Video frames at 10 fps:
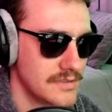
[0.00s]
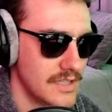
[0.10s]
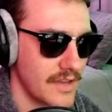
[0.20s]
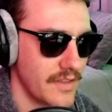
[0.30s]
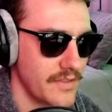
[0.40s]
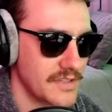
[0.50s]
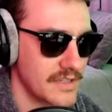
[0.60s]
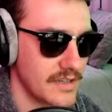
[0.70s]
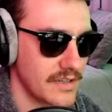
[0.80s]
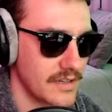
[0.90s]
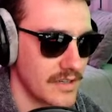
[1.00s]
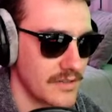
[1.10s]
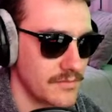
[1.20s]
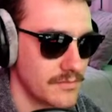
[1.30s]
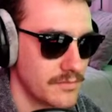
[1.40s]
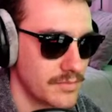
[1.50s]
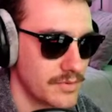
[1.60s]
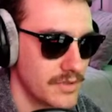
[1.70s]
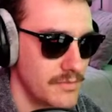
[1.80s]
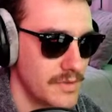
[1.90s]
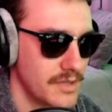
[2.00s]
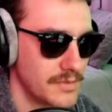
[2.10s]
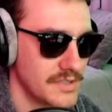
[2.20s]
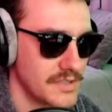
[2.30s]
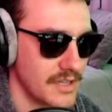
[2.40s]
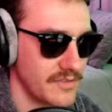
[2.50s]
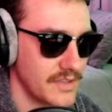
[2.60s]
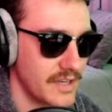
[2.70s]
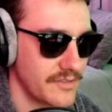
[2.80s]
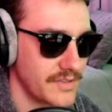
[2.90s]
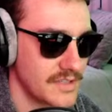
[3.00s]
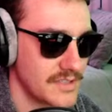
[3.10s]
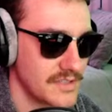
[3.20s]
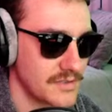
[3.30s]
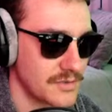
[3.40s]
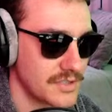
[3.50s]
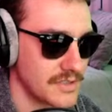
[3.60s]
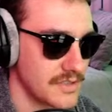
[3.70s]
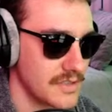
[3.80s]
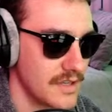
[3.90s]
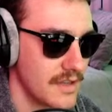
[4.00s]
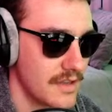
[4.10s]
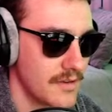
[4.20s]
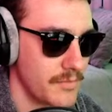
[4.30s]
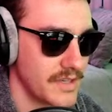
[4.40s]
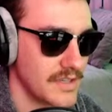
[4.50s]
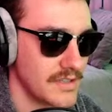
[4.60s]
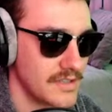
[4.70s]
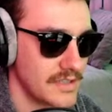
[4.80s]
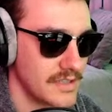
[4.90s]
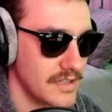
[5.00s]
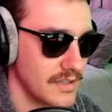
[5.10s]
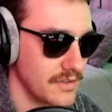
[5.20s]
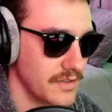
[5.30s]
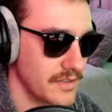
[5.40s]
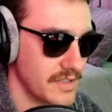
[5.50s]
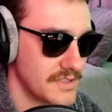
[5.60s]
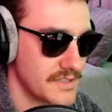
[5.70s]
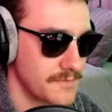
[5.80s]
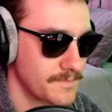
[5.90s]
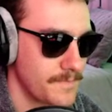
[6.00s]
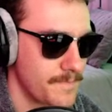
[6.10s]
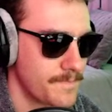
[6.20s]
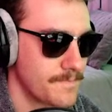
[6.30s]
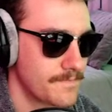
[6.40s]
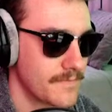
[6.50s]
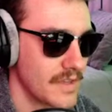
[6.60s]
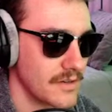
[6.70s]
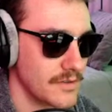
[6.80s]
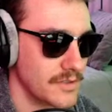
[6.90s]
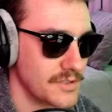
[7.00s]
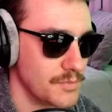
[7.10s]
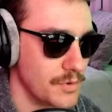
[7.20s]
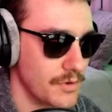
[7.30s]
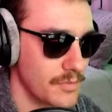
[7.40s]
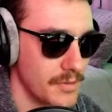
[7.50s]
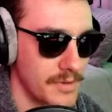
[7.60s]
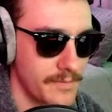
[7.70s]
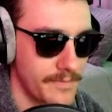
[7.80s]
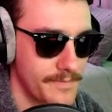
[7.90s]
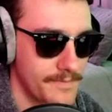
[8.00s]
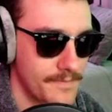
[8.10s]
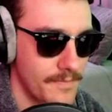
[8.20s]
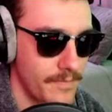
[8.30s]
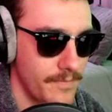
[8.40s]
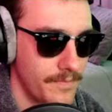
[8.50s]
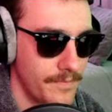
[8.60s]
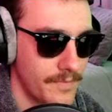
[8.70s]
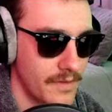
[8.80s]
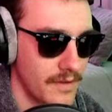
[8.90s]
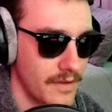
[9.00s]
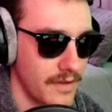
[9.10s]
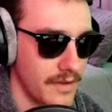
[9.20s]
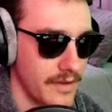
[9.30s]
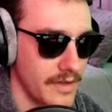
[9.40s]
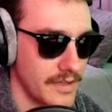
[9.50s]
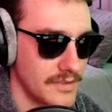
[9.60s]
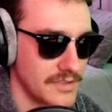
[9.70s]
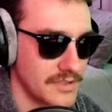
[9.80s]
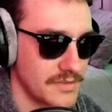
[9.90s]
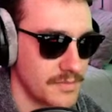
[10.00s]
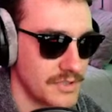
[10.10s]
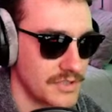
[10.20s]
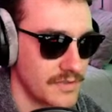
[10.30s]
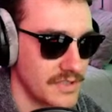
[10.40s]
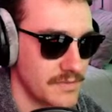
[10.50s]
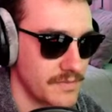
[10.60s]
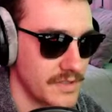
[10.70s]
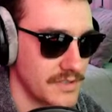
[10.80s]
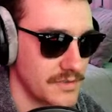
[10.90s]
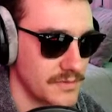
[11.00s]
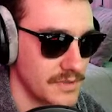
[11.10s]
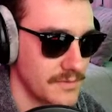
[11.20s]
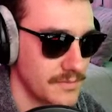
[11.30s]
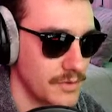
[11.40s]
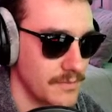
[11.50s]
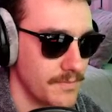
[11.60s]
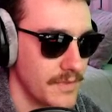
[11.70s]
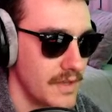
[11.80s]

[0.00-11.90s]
and then this guy got pretty minimal stuff, a lot of phase distortion, make it a little less, I don't know, a little smoother maybe. It looks like some pitch shifting and some phaser as well. Cool.